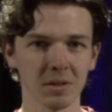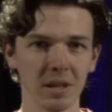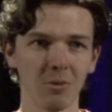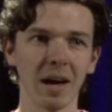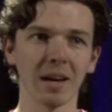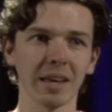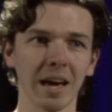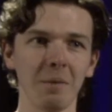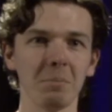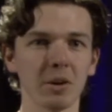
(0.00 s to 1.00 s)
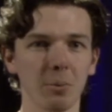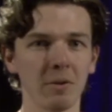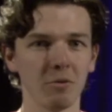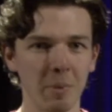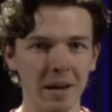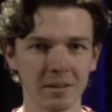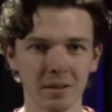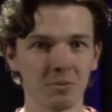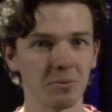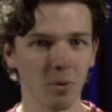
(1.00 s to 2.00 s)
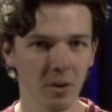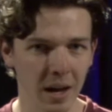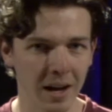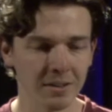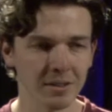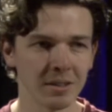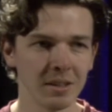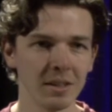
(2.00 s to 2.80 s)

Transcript: Now that can be quite repetitive for the actor.